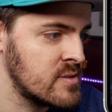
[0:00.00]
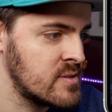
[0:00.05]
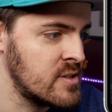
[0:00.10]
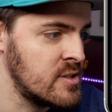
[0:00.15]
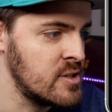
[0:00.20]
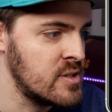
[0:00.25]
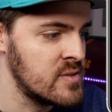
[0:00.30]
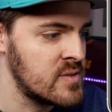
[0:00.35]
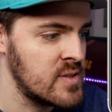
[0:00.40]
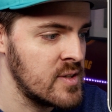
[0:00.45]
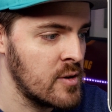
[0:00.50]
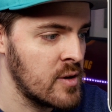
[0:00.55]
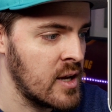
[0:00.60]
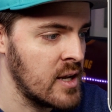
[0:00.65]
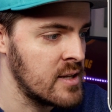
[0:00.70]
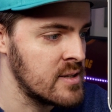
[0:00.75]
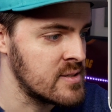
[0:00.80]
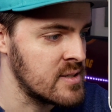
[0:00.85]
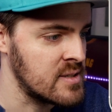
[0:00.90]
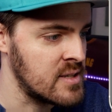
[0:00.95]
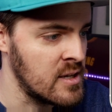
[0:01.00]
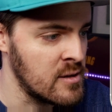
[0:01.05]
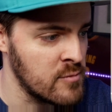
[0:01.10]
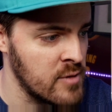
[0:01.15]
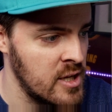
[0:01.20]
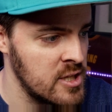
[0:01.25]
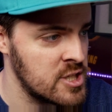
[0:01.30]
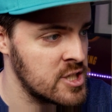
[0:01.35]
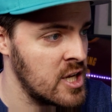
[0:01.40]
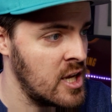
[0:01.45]
Then you can see, okay, does his hit
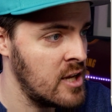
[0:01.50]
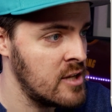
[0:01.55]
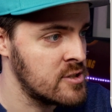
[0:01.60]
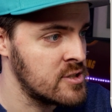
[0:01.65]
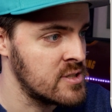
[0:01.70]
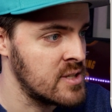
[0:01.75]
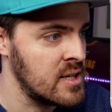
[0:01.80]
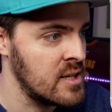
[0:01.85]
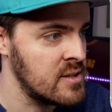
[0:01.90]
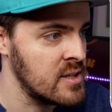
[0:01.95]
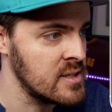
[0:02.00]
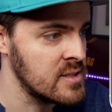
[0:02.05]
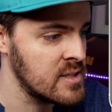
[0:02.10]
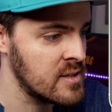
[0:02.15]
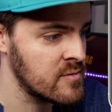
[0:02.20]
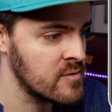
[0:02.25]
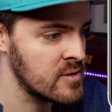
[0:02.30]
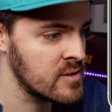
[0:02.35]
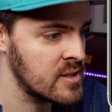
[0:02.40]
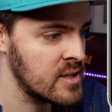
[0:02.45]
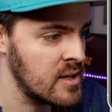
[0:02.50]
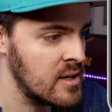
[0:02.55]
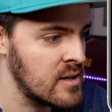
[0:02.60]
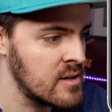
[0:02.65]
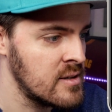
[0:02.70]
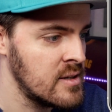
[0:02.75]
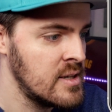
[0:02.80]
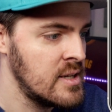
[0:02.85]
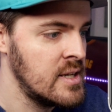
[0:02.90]
rate change? Is anything different there?